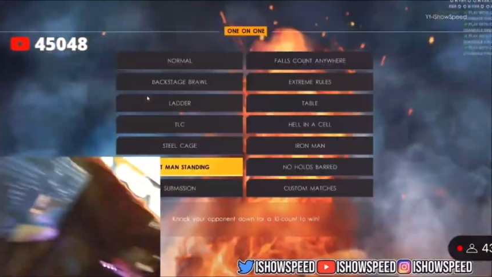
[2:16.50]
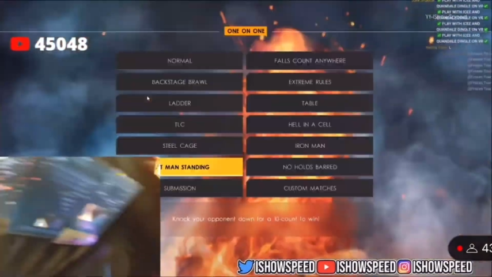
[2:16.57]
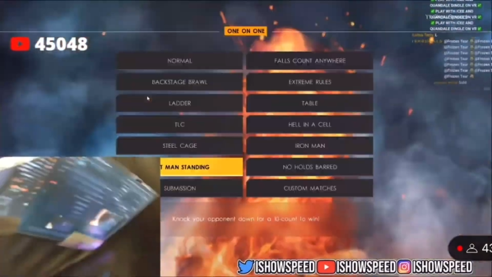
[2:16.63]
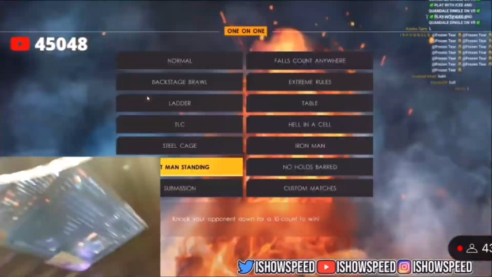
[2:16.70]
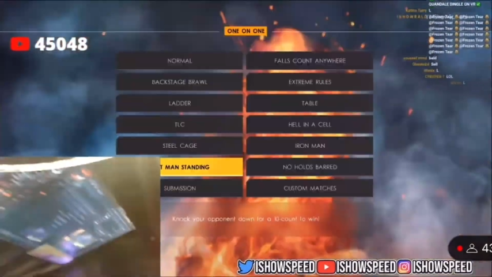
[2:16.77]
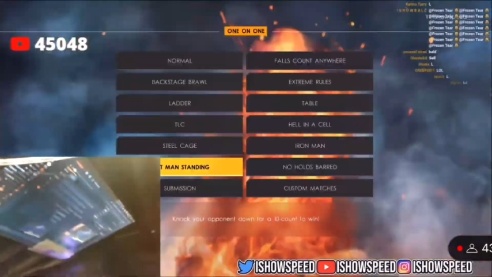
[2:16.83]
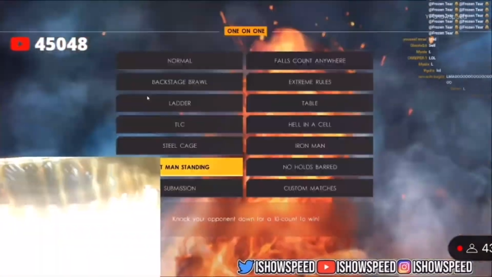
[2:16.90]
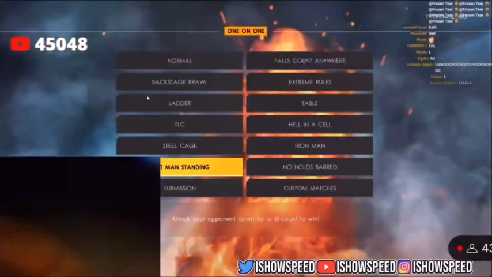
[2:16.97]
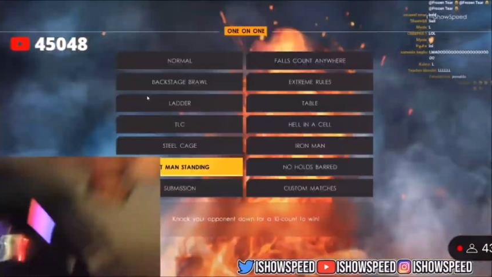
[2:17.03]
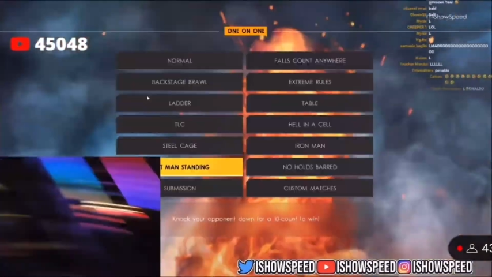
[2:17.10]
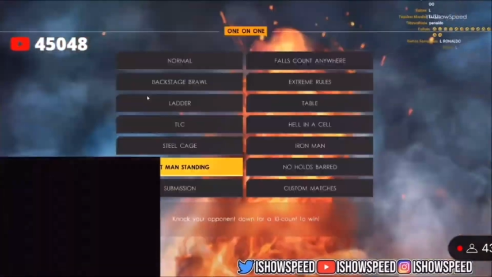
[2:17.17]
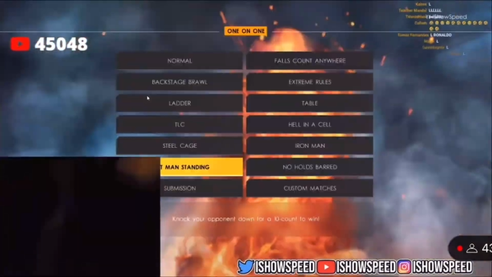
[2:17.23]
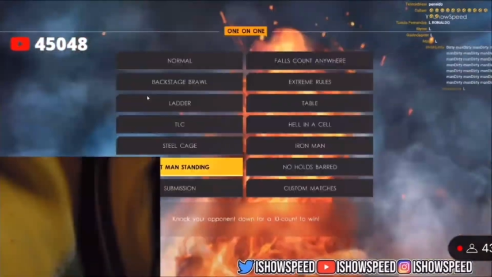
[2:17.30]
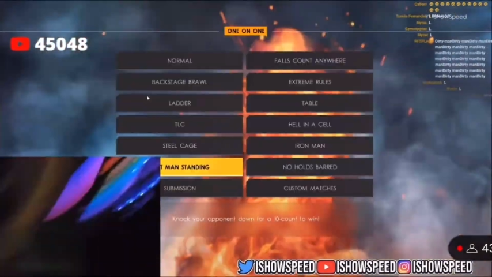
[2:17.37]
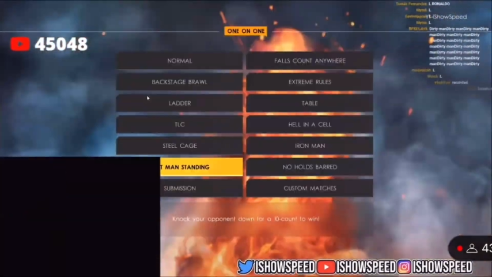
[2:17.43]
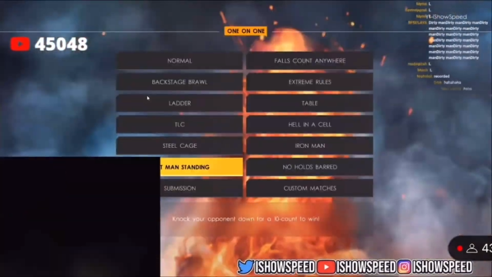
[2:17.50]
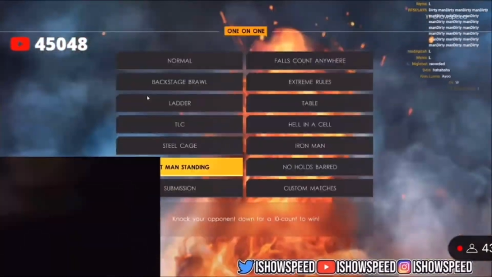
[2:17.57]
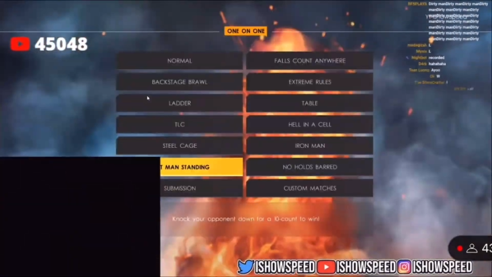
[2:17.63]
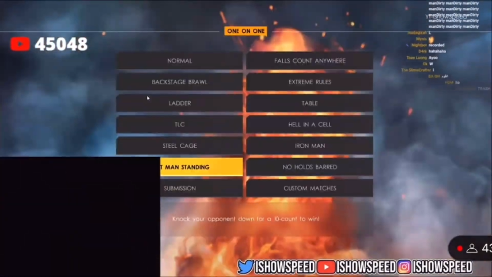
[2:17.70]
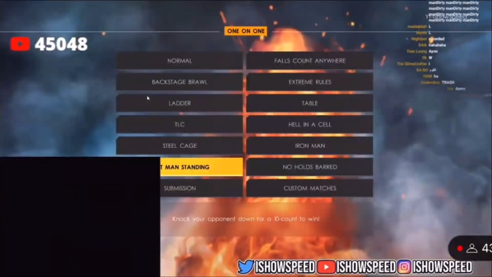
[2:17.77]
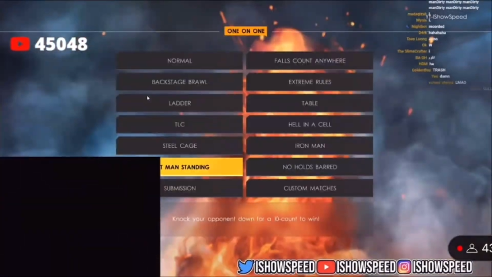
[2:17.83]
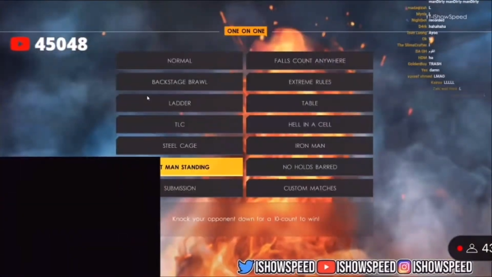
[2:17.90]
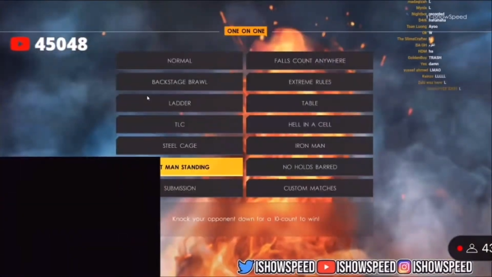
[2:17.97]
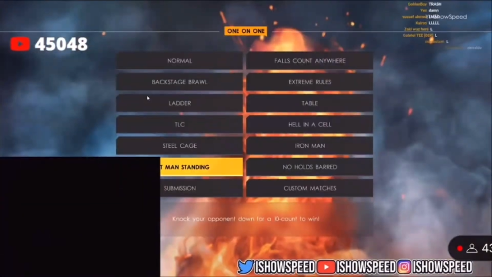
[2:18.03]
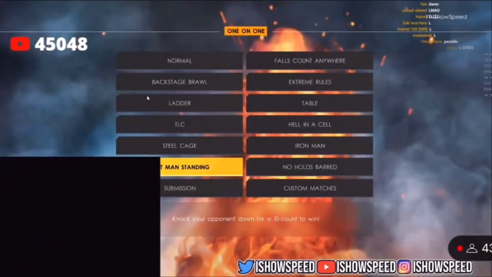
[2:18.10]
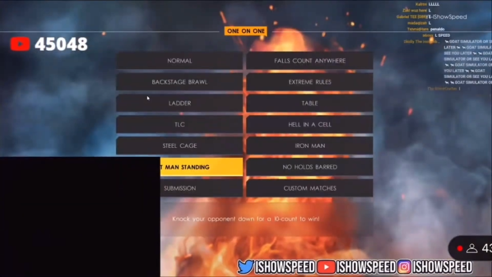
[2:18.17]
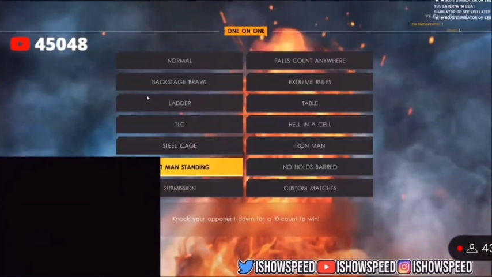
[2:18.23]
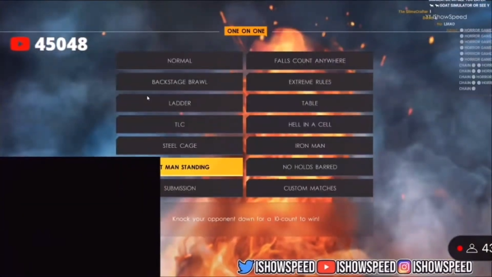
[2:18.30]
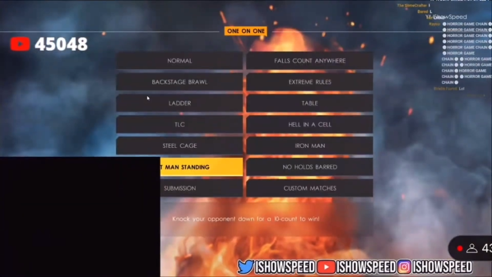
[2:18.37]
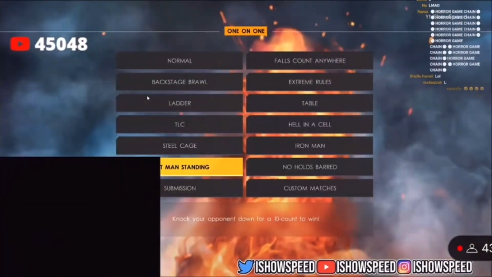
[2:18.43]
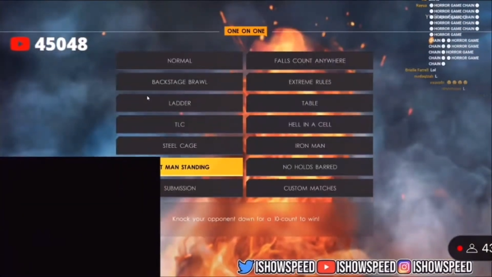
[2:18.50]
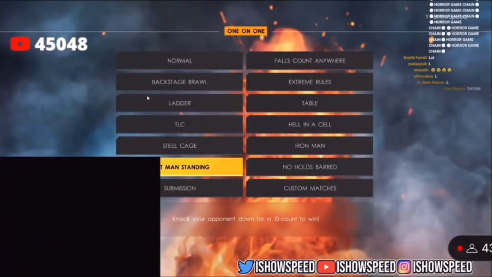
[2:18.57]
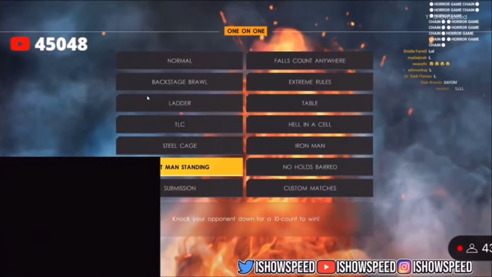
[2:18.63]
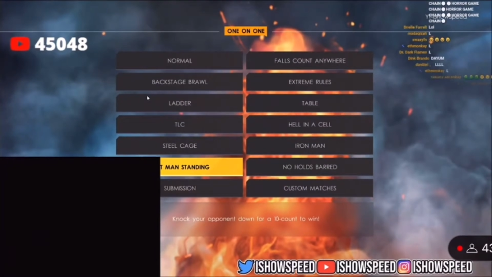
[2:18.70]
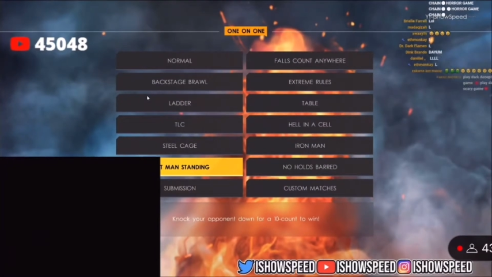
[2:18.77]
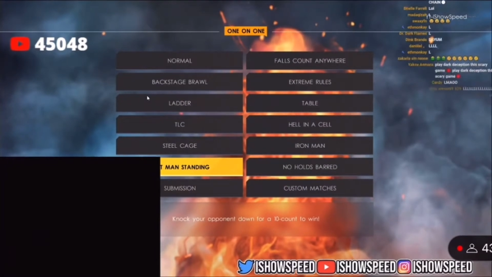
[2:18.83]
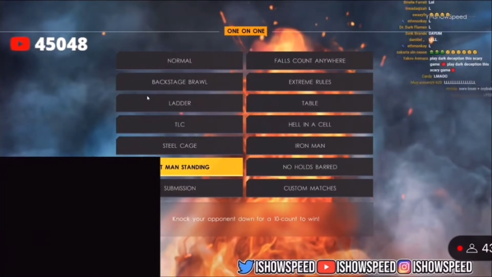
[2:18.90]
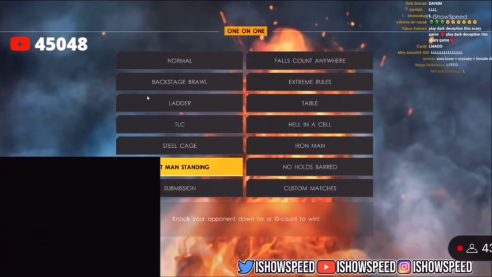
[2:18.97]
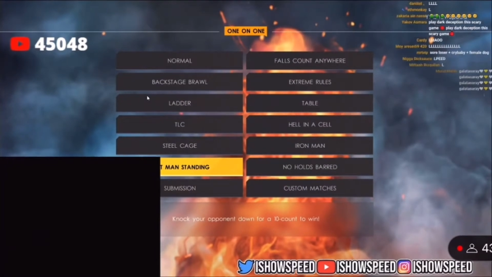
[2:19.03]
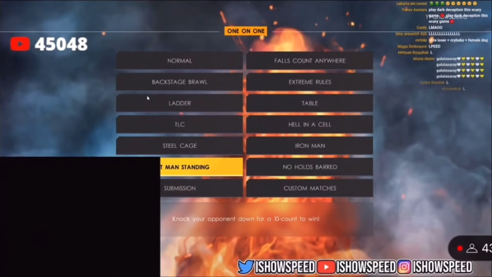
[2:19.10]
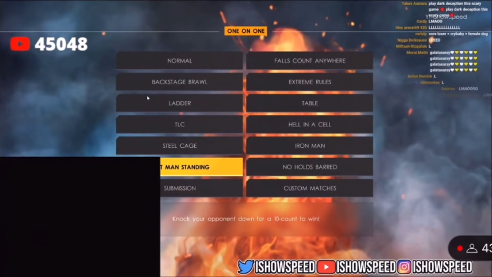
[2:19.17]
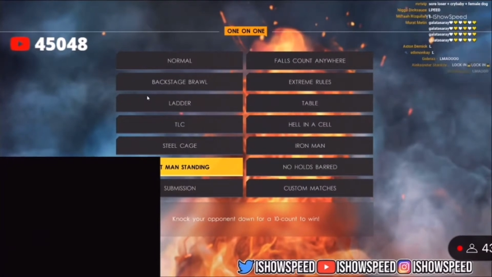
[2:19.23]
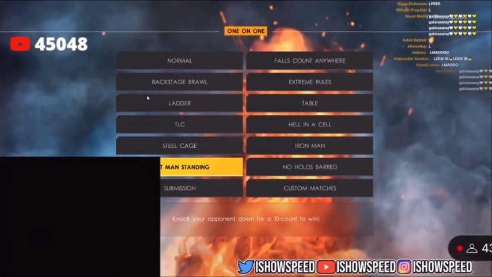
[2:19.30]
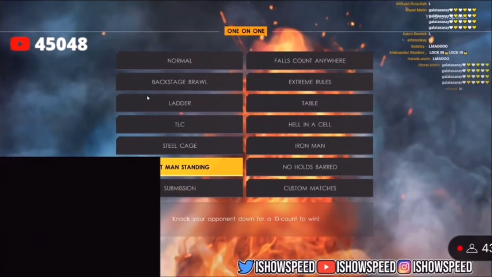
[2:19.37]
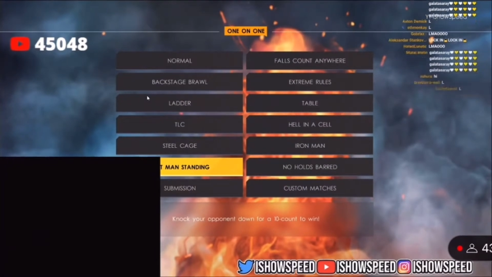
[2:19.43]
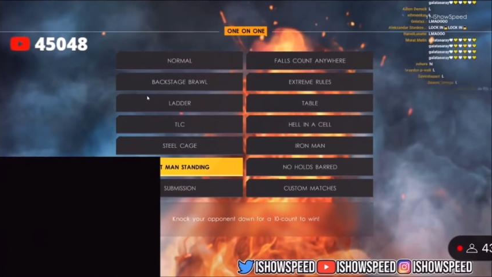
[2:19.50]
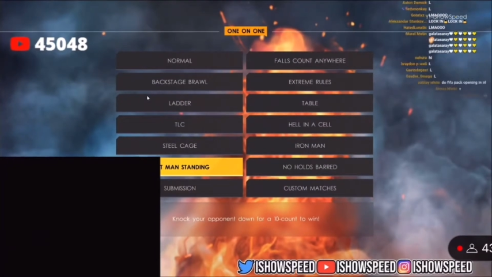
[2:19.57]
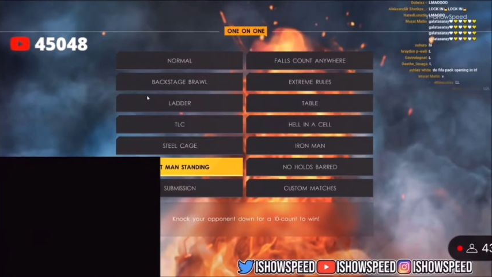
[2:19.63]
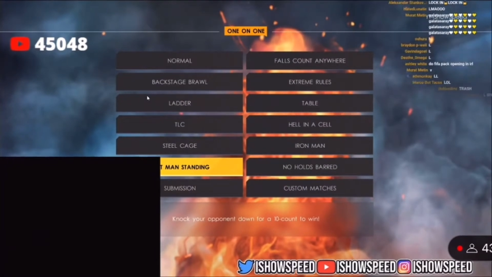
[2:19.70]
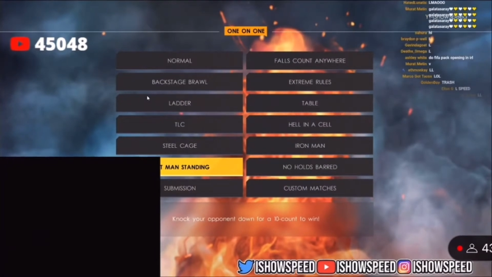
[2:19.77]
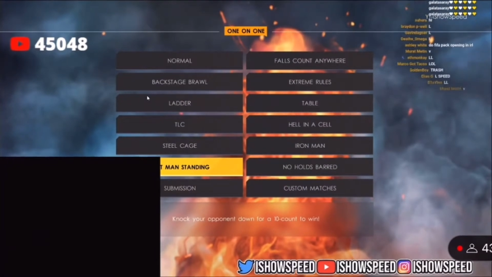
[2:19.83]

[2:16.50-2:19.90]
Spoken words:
Nobody's mouth can be seen.